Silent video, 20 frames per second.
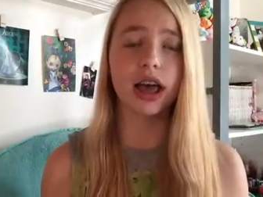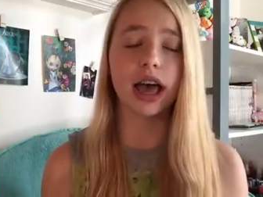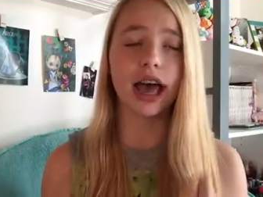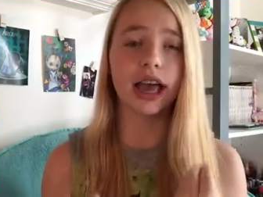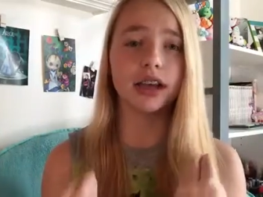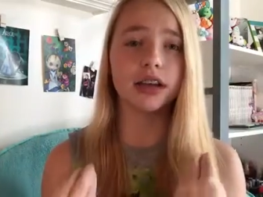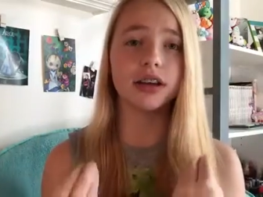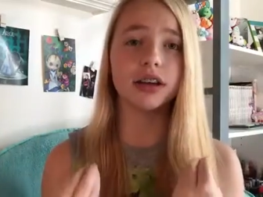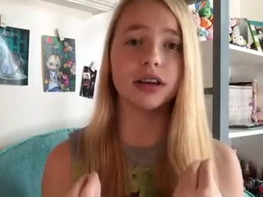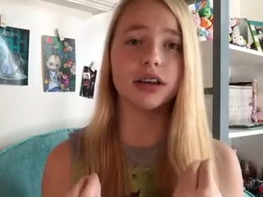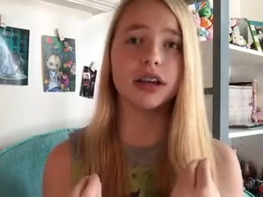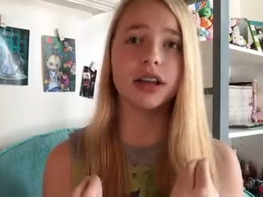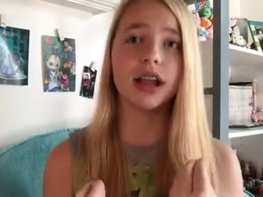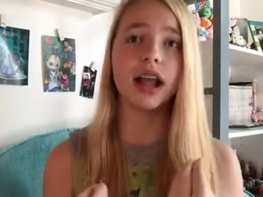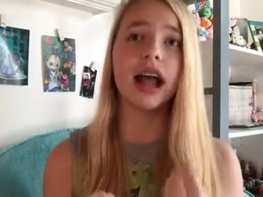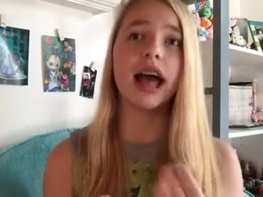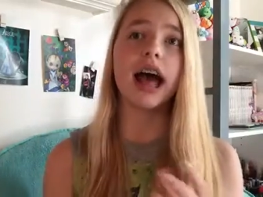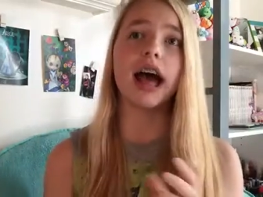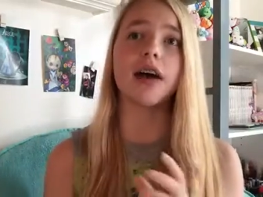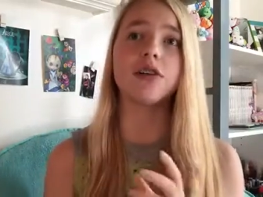I could,
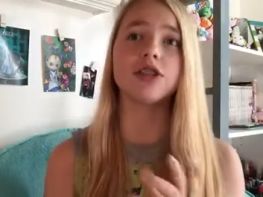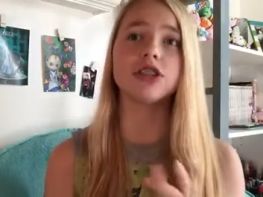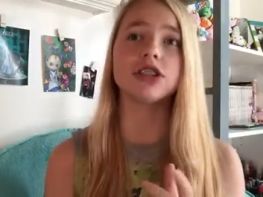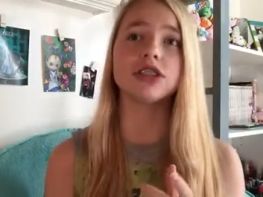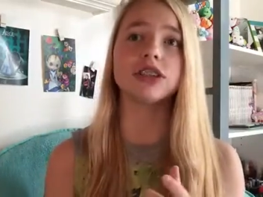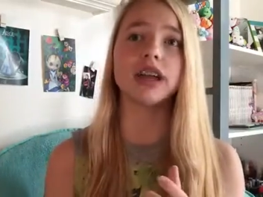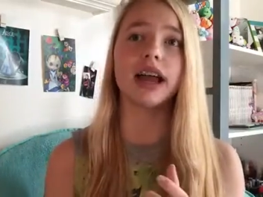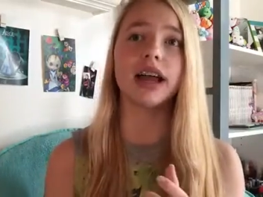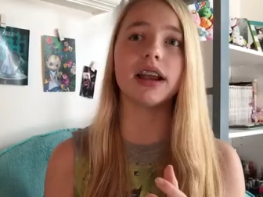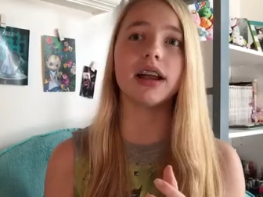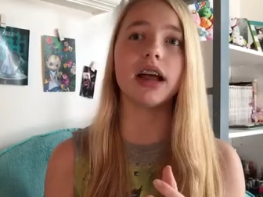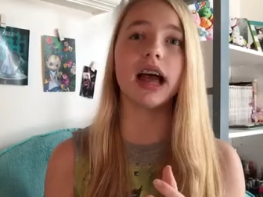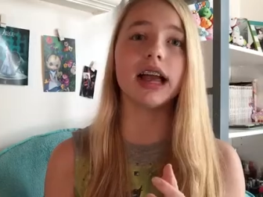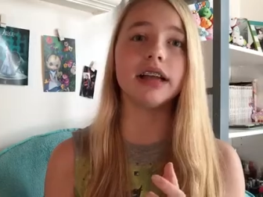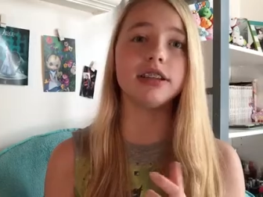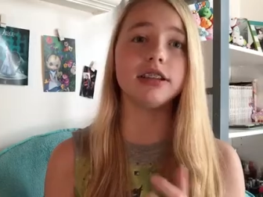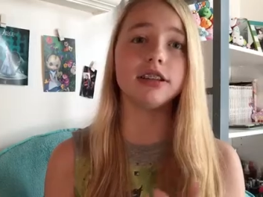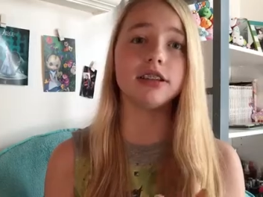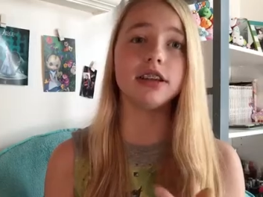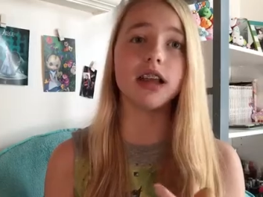I was just kind of,
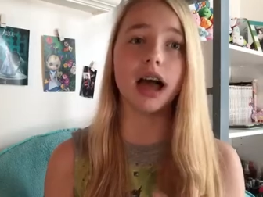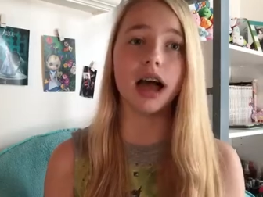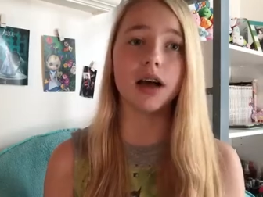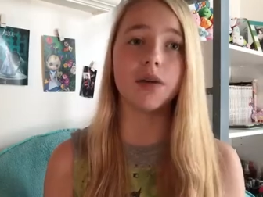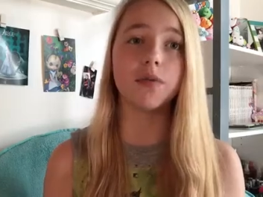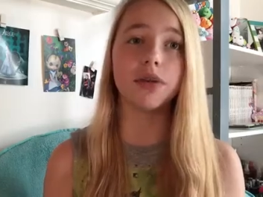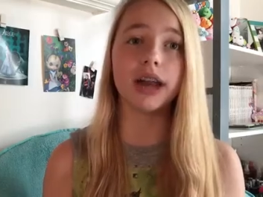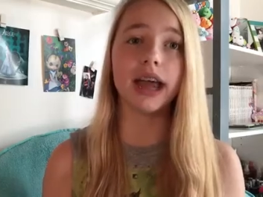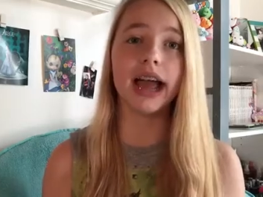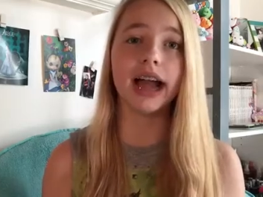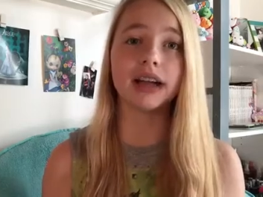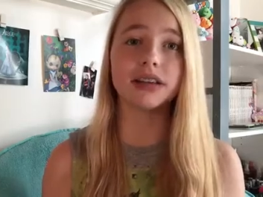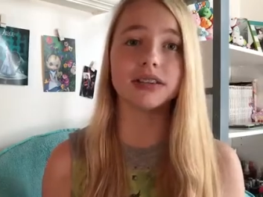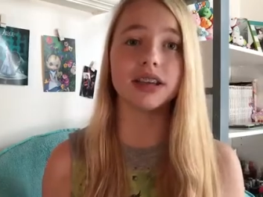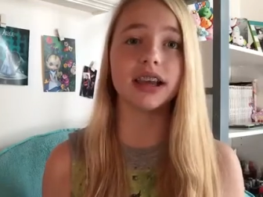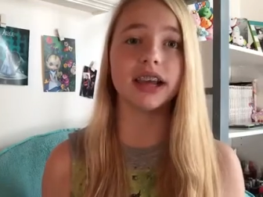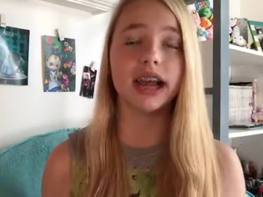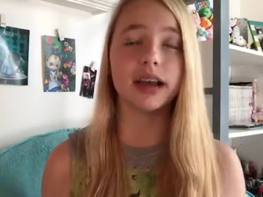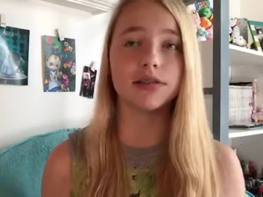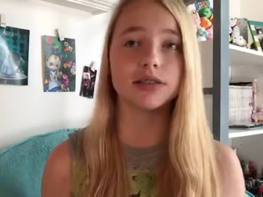I did not want to
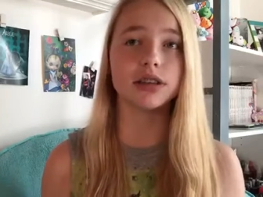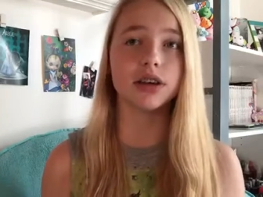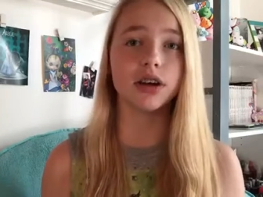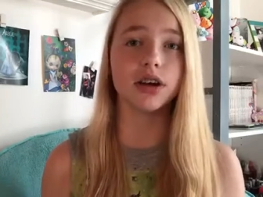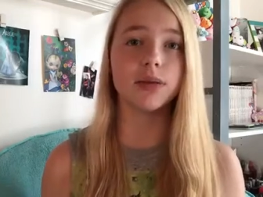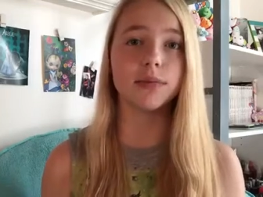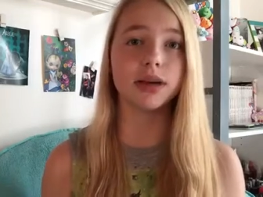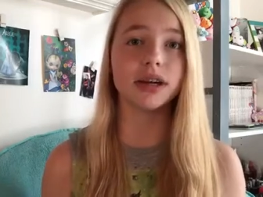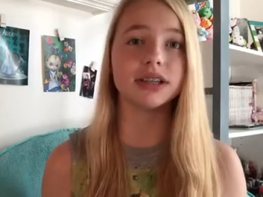act like I was hurt,